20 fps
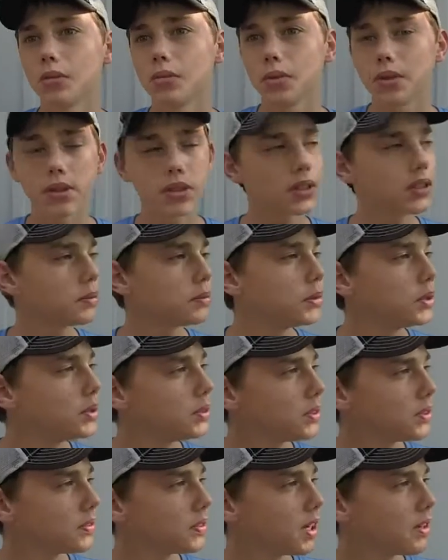Put on
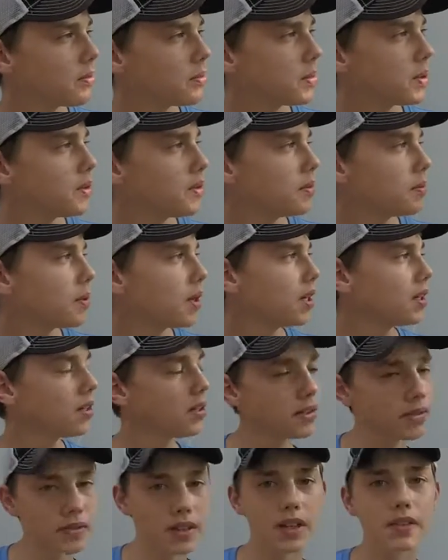your favorite moving bait
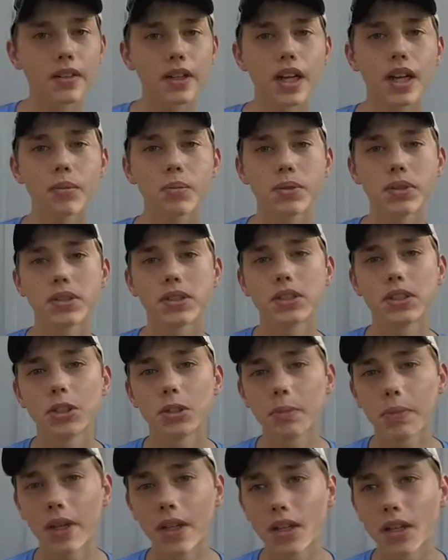and your favorite high
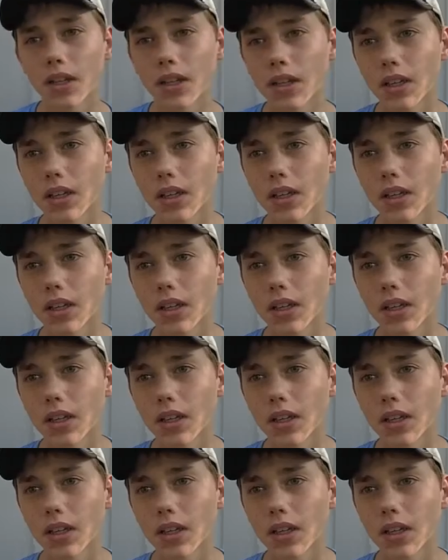percentage bait